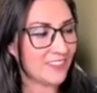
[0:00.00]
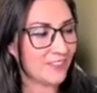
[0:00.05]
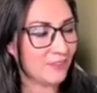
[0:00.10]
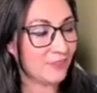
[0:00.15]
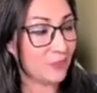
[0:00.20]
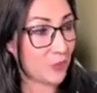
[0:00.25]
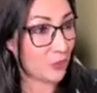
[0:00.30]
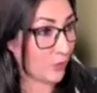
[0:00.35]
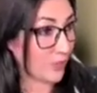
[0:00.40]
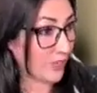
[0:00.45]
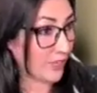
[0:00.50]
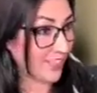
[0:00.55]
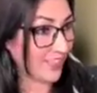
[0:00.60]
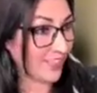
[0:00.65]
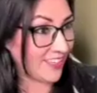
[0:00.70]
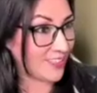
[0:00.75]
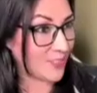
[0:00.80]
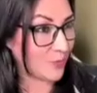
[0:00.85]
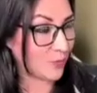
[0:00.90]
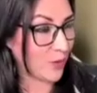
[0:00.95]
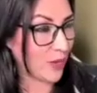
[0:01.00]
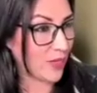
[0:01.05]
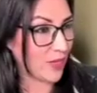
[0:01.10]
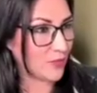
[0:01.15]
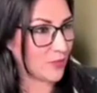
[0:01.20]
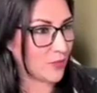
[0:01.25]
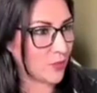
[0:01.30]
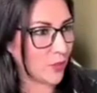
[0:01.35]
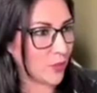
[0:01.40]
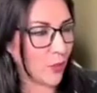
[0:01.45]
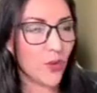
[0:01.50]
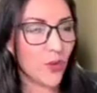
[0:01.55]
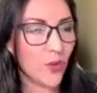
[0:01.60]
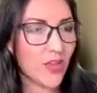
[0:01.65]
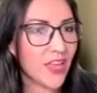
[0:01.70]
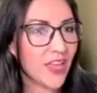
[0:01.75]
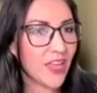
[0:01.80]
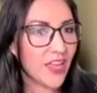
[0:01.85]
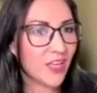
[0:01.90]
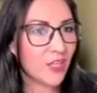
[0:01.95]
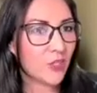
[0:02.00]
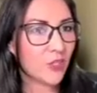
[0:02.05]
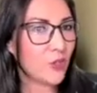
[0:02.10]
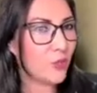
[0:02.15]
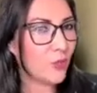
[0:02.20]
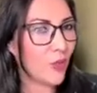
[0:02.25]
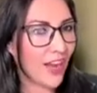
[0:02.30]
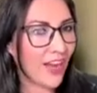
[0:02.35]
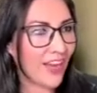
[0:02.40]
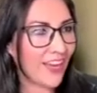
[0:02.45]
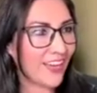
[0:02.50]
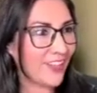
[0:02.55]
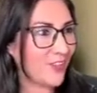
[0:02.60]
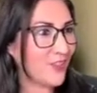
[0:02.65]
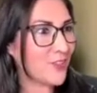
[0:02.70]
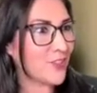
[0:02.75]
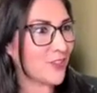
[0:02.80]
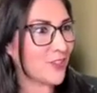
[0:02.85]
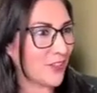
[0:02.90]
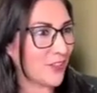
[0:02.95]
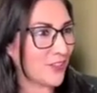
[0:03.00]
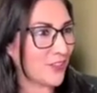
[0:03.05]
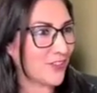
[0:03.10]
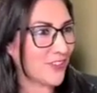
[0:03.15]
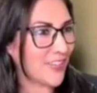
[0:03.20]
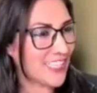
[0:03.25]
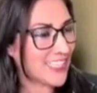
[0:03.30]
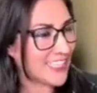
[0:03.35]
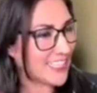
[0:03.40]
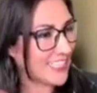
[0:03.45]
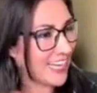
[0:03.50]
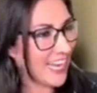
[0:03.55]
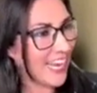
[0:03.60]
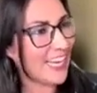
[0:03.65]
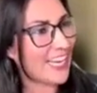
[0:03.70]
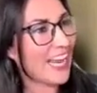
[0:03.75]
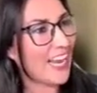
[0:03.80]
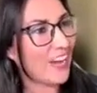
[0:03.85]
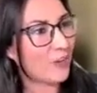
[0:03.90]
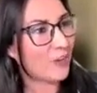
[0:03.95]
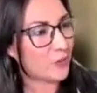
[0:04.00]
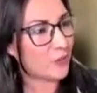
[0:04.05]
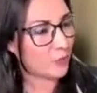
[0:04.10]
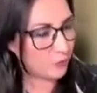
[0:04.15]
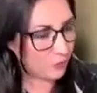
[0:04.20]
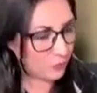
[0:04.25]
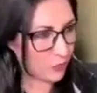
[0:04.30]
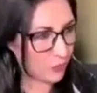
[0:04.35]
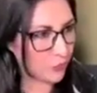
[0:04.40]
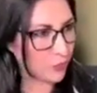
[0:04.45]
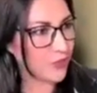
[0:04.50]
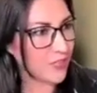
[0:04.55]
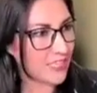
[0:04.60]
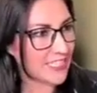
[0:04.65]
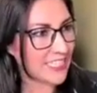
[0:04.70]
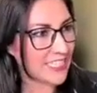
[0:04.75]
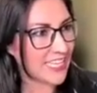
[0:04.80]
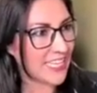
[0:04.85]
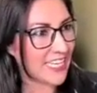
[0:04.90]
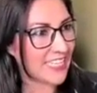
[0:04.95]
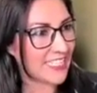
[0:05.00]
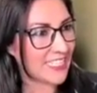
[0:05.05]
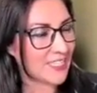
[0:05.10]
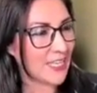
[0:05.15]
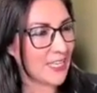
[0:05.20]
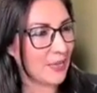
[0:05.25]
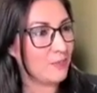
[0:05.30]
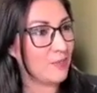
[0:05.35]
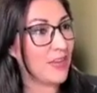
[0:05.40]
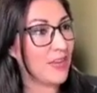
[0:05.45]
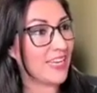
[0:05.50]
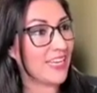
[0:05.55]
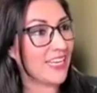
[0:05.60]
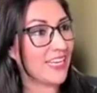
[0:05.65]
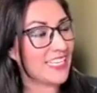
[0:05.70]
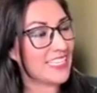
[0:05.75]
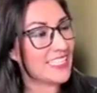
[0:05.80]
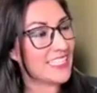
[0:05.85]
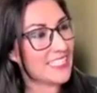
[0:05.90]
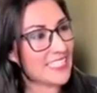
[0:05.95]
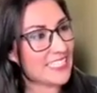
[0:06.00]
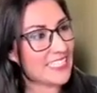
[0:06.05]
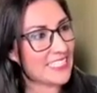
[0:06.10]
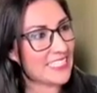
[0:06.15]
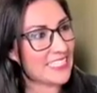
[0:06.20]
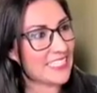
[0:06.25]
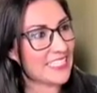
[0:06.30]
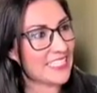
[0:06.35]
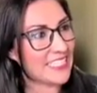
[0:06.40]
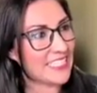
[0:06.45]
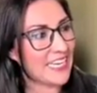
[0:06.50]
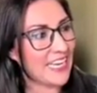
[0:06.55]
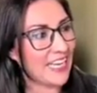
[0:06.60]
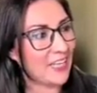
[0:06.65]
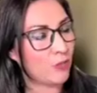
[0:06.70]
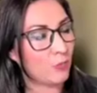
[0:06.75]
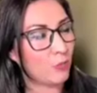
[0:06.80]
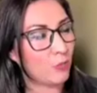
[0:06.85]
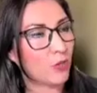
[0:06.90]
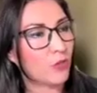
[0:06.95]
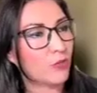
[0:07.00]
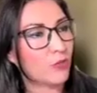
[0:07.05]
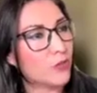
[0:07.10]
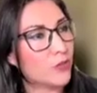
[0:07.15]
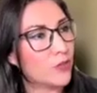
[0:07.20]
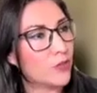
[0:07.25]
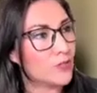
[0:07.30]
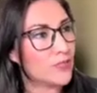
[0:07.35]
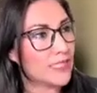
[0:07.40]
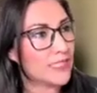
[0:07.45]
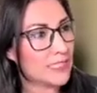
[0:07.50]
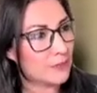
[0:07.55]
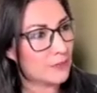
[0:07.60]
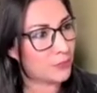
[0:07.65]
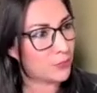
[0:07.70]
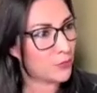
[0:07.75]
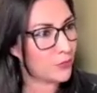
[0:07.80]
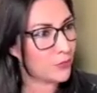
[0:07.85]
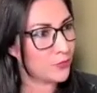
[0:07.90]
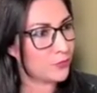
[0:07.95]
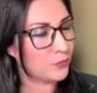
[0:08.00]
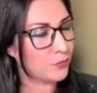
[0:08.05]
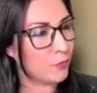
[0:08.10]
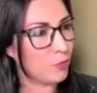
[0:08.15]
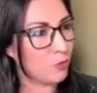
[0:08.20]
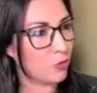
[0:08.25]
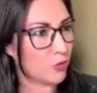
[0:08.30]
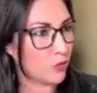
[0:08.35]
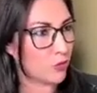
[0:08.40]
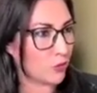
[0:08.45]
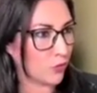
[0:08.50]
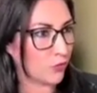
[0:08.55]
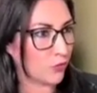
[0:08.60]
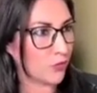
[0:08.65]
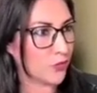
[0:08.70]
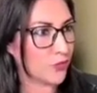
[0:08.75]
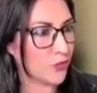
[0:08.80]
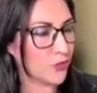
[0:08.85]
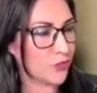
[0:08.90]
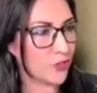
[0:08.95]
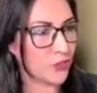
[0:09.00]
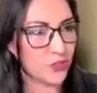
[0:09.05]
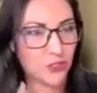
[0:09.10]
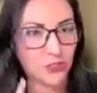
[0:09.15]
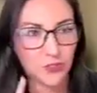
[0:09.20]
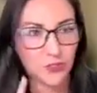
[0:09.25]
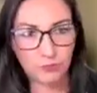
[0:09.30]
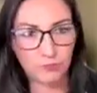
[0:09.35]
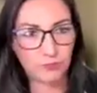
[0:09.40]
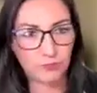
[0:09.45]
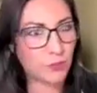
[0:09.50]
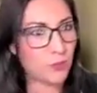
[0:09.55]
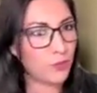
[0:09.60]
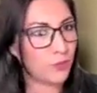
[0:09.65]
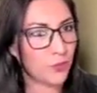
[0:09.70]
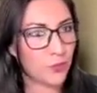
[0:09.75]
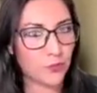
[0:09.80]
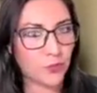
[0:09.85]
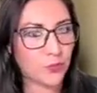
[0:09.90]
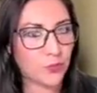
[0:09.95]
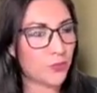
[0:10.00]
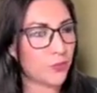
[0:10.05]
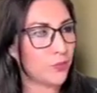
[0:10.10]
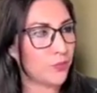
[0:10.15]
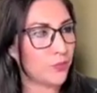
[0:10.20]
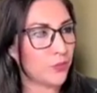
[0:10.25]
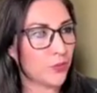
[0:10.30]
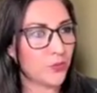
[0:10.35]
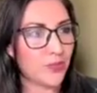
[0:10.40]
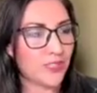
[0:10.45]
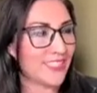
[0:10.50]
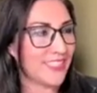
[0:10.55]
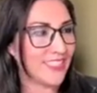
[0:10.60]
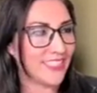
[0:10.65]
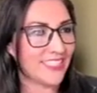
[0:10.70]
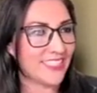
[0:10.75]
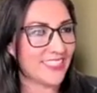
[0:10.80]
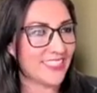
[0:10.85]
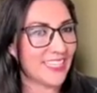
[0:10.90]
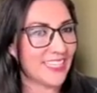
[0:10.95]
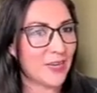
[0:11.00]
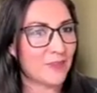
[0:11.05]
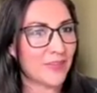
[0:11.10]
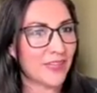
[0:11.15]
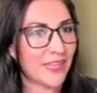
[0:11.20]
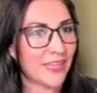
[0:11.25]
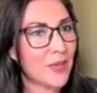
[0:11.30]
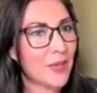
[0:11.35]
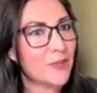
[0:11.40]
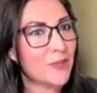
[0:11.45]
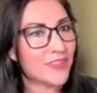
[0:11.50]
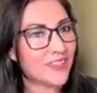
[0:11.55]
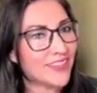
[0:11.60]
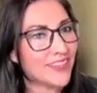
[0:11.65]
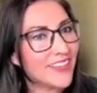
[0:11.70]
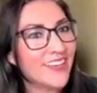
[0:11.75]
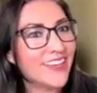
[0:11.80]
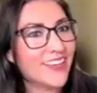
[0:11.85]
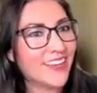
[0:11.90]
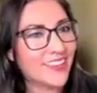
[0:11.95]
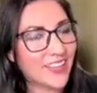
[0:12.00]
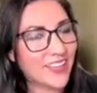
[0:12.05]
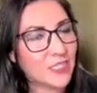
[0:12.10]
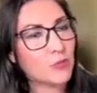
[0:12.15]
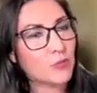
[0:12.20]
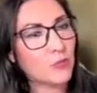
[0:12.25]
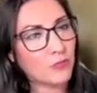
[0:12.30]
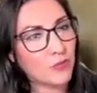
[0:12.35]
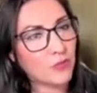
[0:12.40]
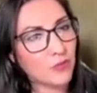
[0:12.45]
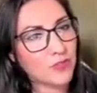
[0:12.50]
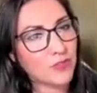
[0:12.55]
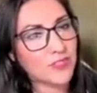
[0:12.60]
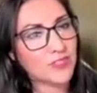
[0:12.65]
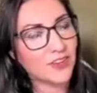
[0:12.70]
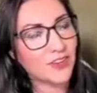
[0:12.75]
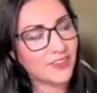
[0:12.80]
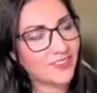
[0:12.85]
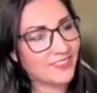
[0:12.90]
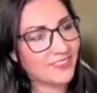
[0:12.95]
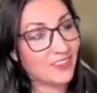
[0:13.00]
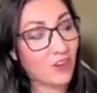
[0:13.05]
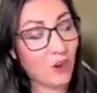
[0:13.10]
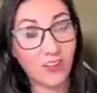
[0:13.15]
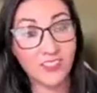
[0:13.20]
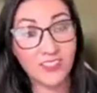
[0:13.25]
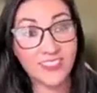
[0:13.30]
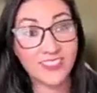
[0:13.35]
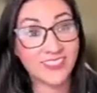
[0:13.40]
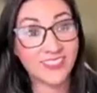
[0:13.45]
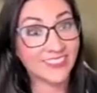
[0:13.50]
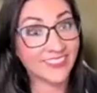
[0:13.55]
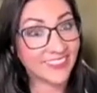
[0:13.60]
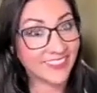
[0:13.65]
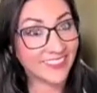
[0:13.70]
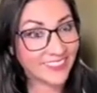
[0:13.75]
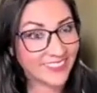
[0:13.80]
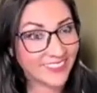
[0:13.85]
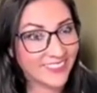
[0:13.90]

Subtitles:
viewing as well. So UI, user interface, and how you view these things and making it as easy and the workflow is simple for servers to just boom, boom, boom, boom, boom is the name of the game. And that's what we focus on constantly.